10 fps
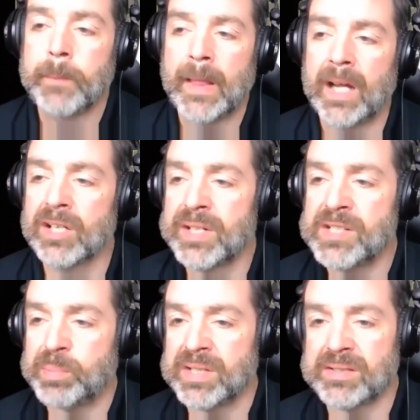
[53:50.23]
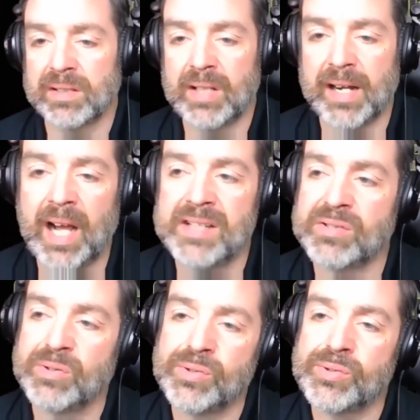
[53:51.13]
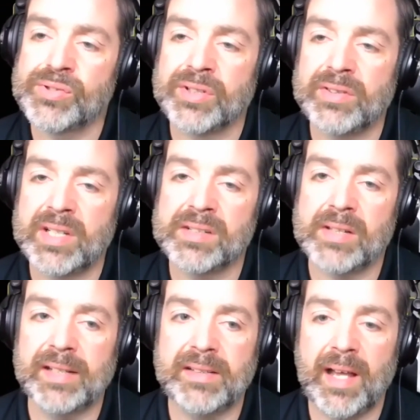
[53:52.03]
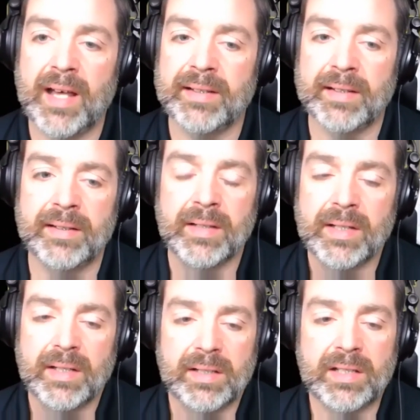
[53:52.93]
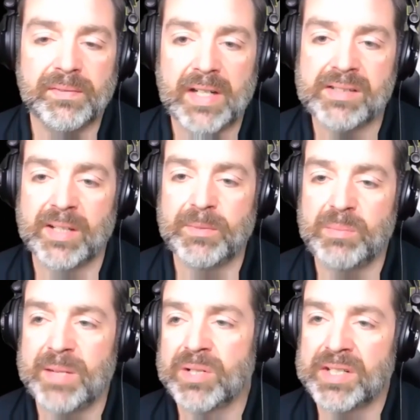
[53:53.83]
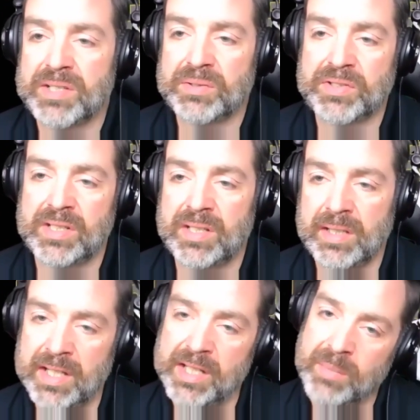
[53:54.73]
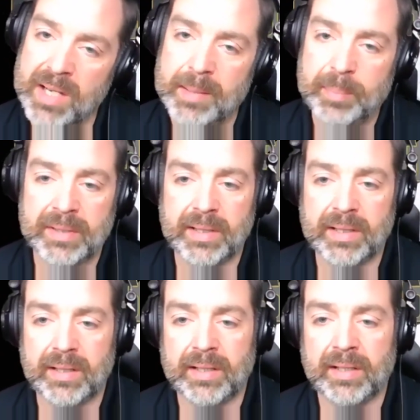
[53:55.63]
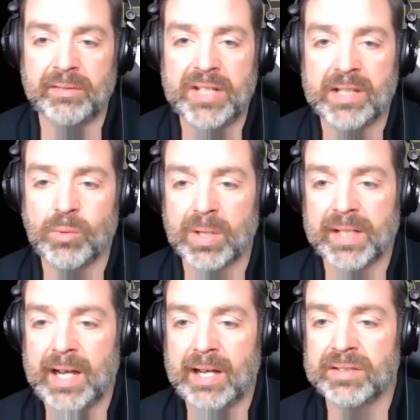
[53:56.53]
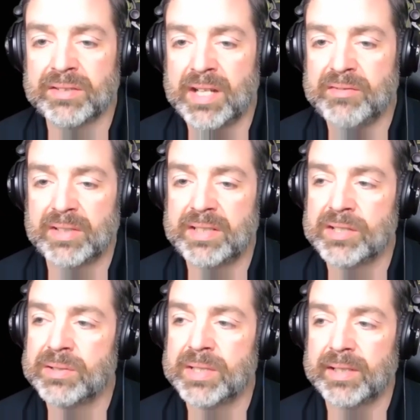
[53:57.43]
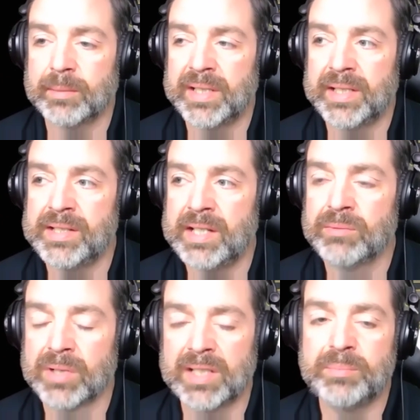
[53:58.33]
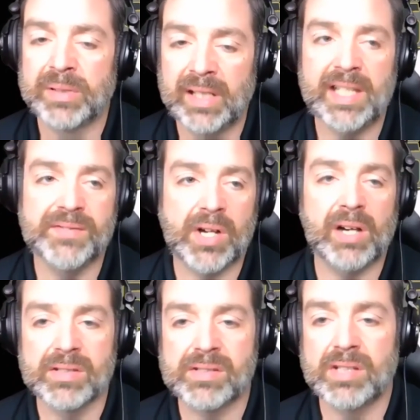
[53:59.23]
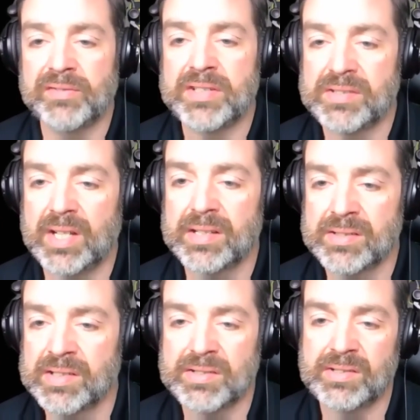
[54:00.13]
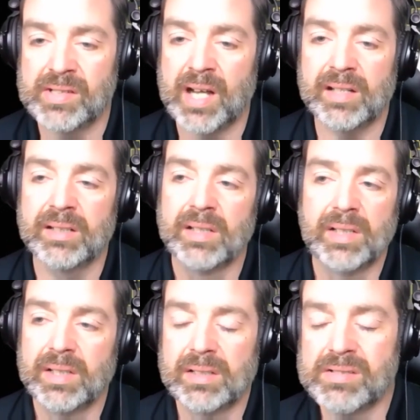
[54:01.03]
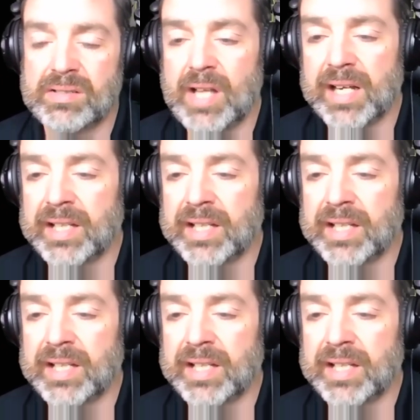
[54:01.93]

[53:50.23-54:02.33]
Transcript: I know he speaks to a lot of high schools and things like that. And, you know, if that's something maybe you're interested in, hit him up. And, and, and if he can work it out, he'll definitely do it. I mean, he, he really believes all this stuff he says. This is not a this is not a